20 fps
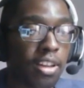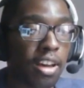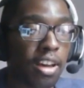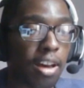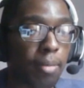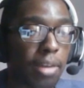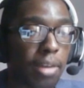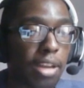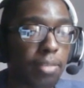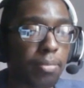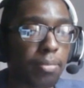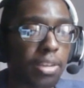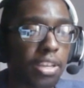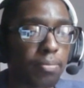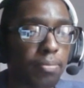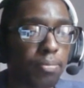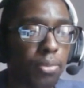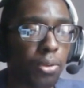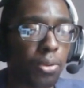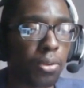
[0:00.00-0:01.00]
I might make a
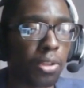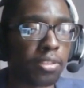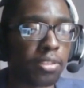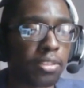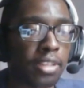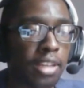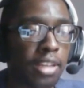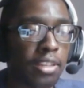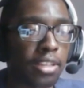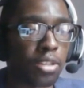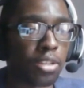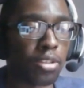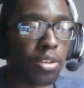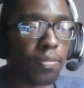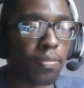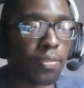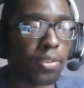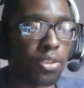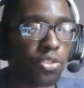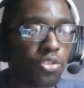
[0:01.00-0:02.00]
poll on that in the near
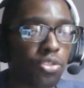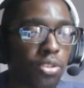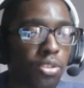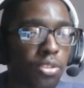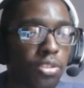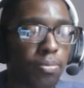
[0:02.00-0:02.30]
future,